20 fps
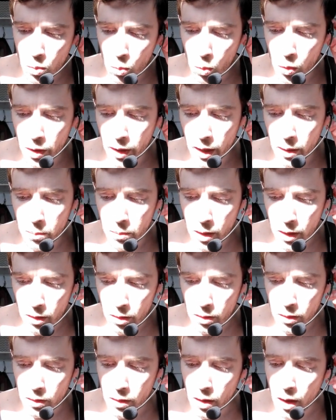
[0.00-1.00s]
wood and
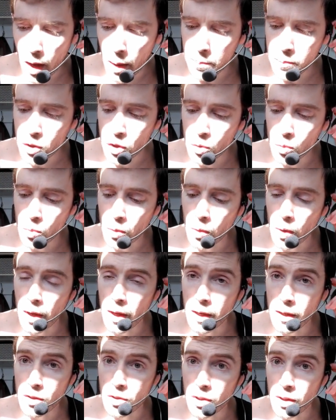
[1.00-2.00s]
metal, up to
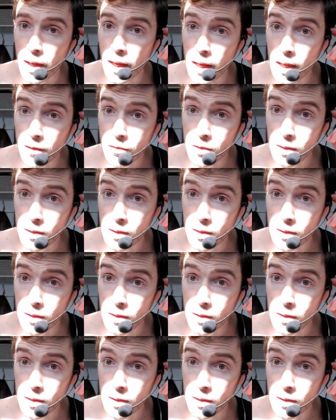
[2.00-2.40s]
1.5 inches